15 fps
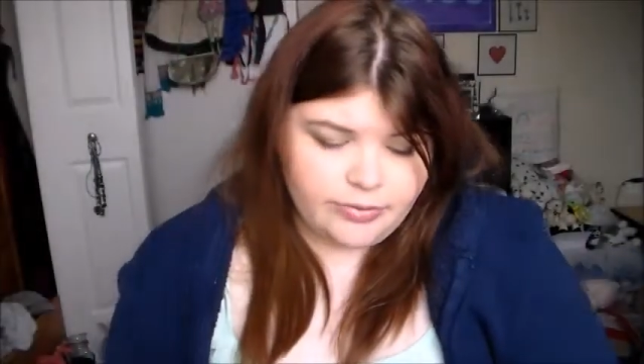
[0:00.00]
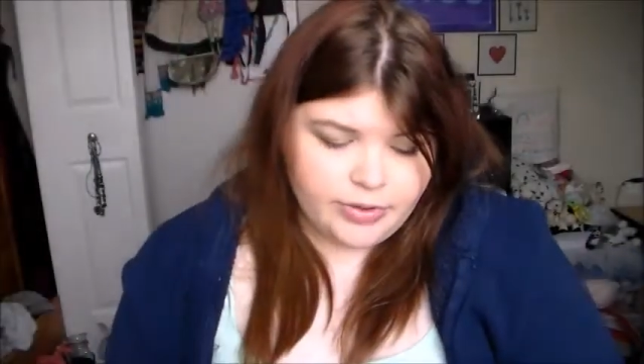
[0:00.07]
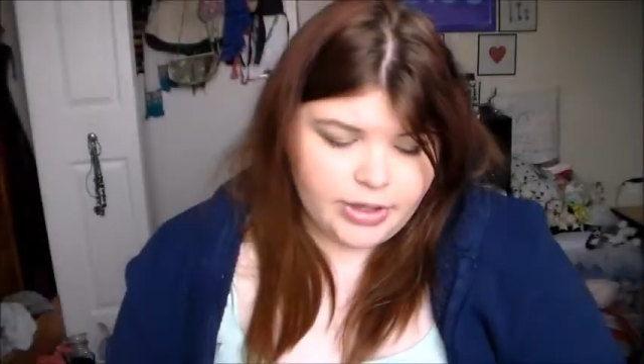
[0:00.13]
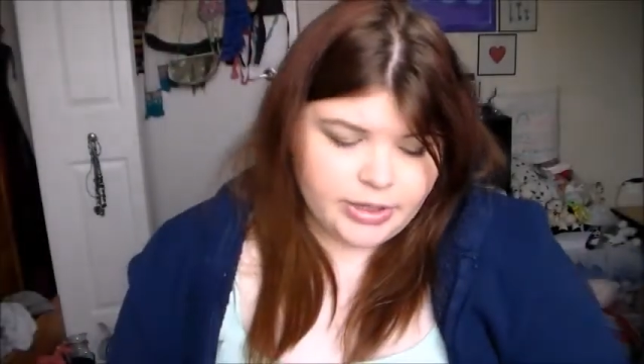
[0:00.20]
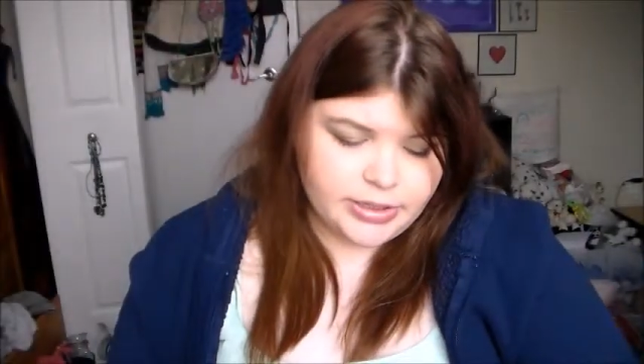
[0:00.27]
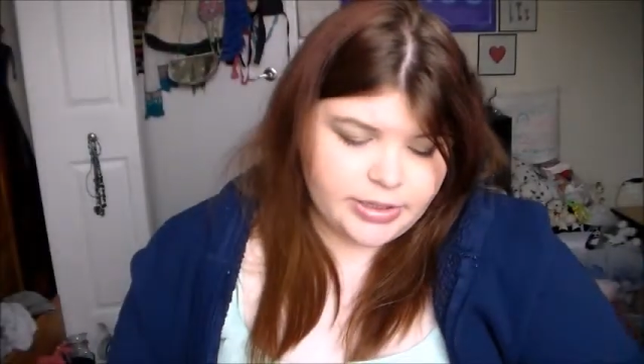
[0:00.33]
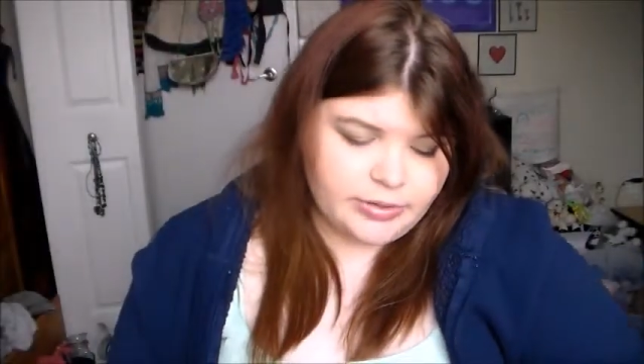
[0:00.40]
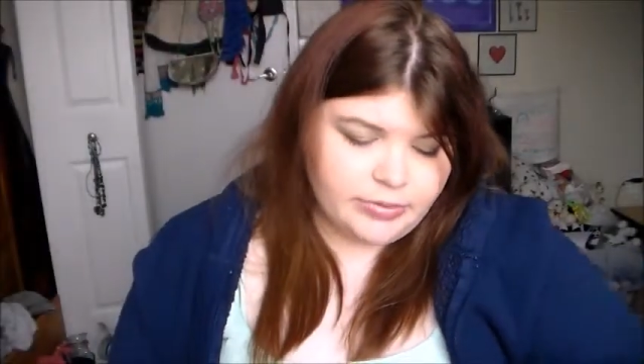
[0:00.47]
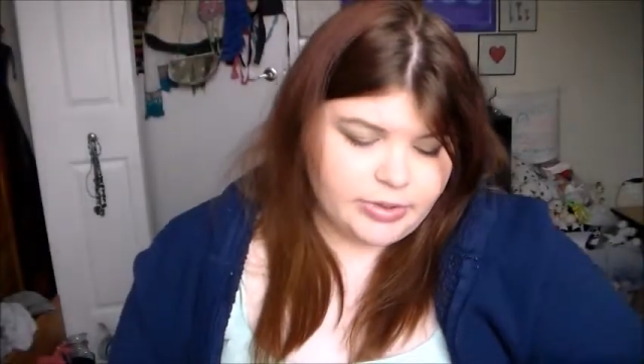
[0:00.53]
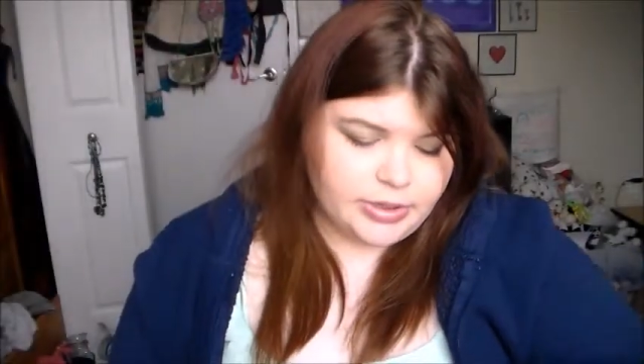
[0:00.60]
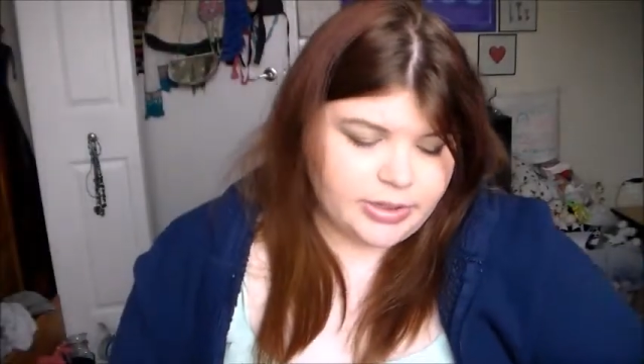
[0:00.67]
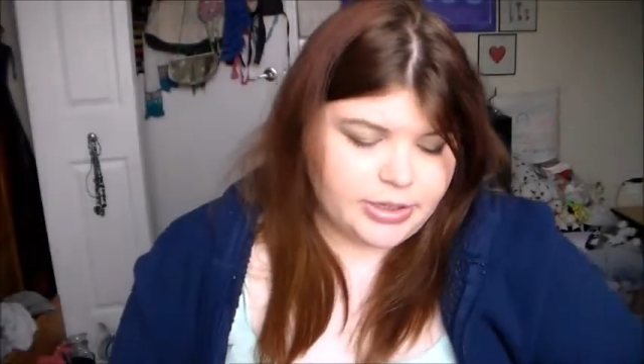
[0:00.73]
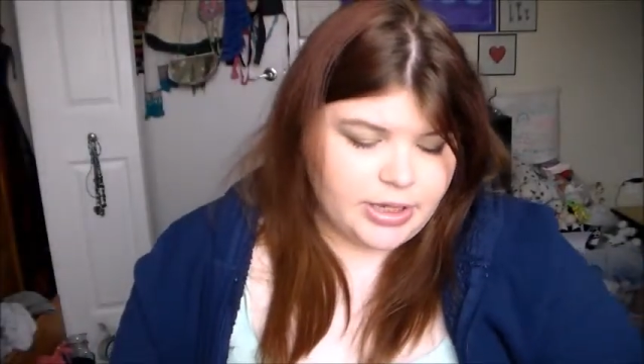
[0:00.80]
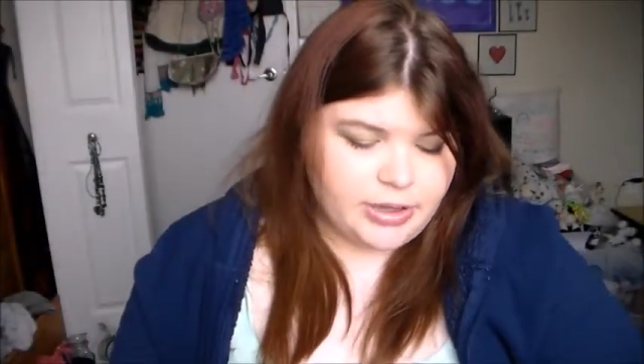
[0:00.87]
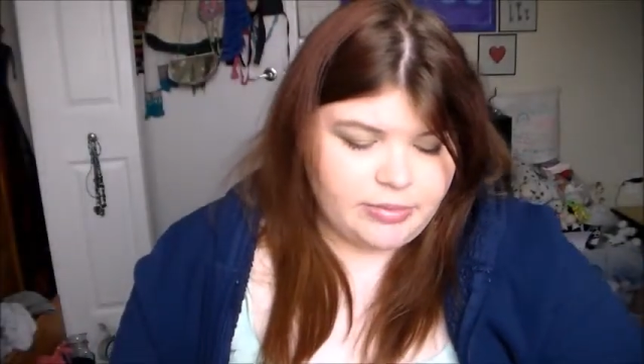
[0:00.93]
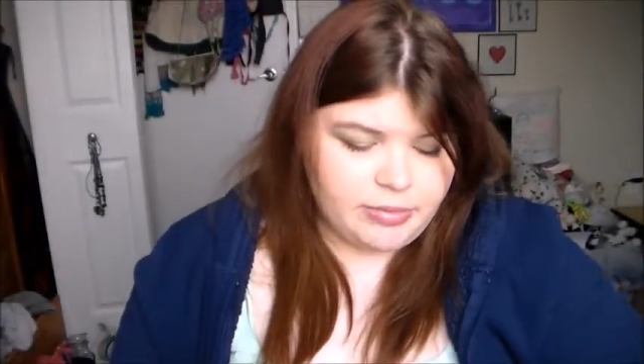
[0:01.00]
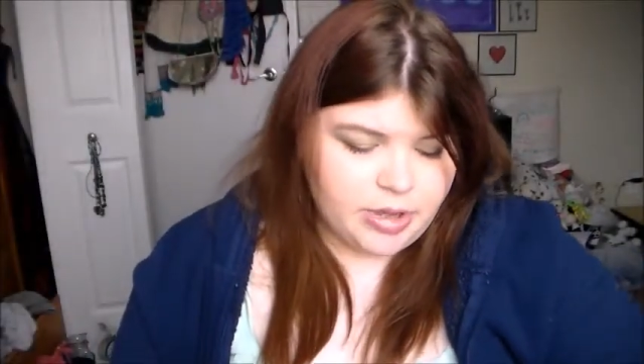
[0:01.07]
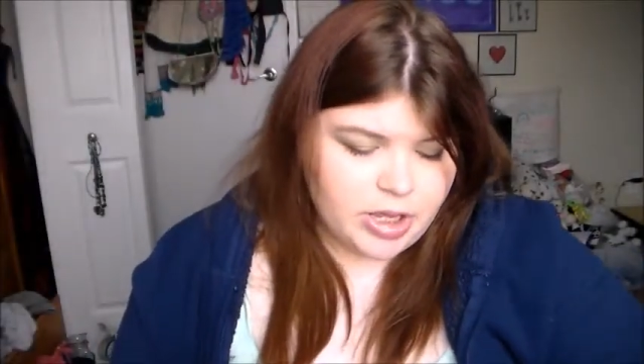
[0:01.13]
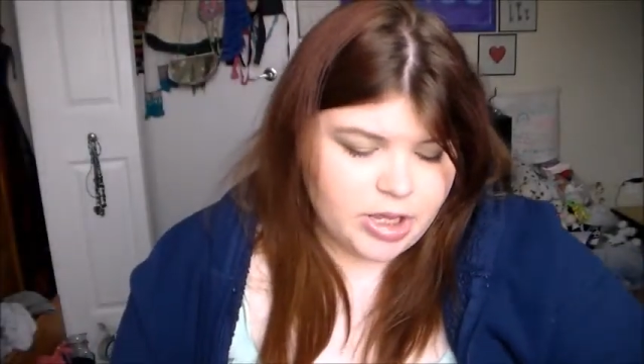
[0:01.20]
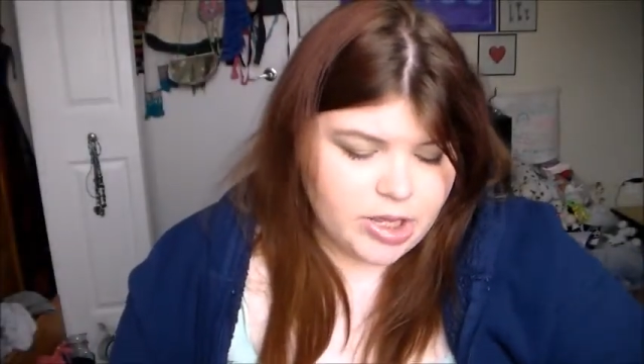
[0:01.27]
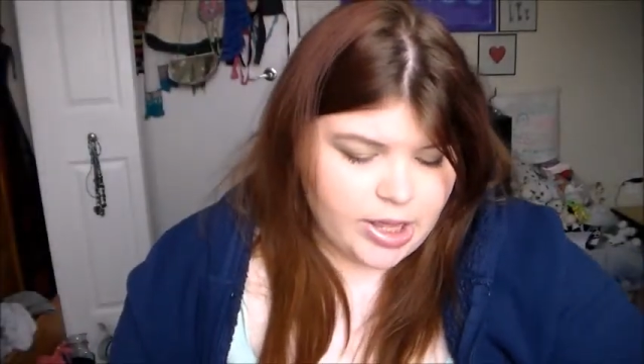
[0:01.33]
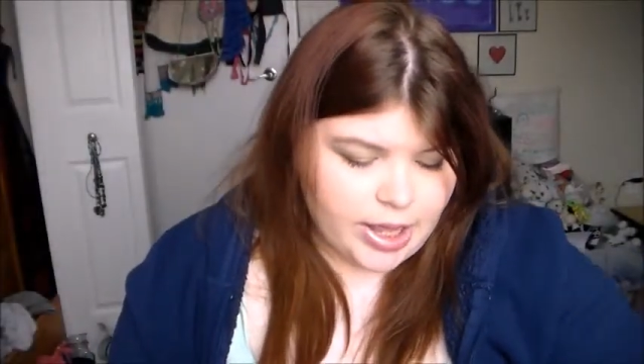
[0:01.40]
if you guys can really see it,
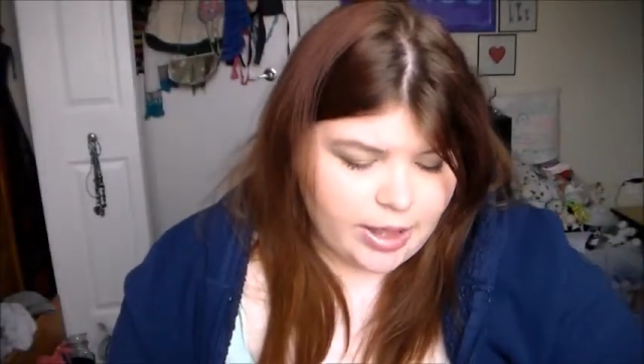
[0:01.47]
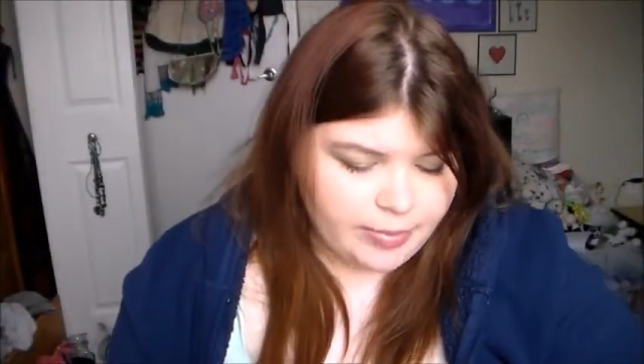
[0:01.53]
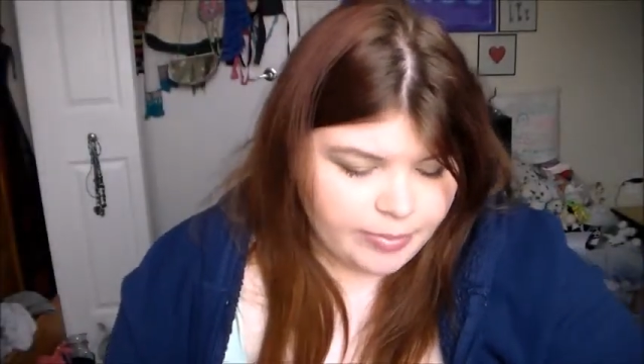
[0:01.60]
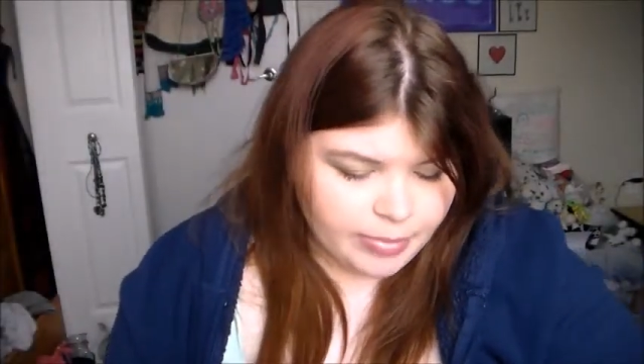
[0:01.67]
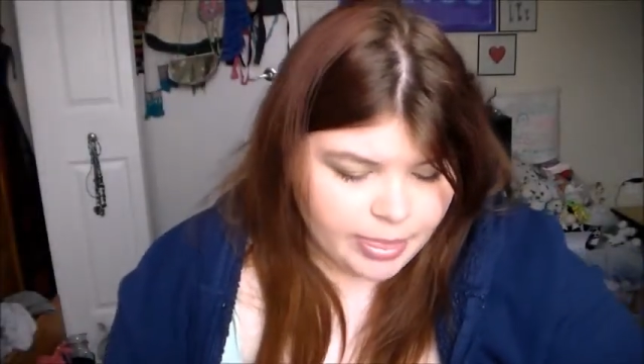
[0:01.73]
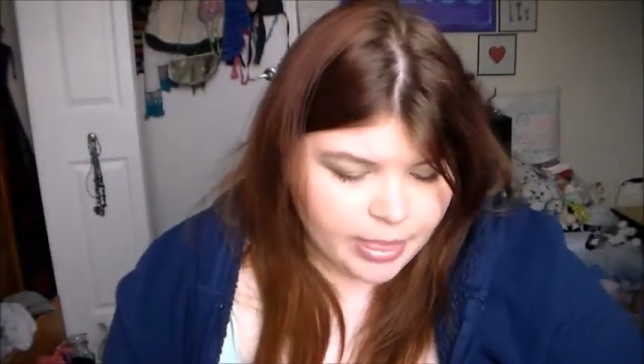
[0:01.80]
but yeah.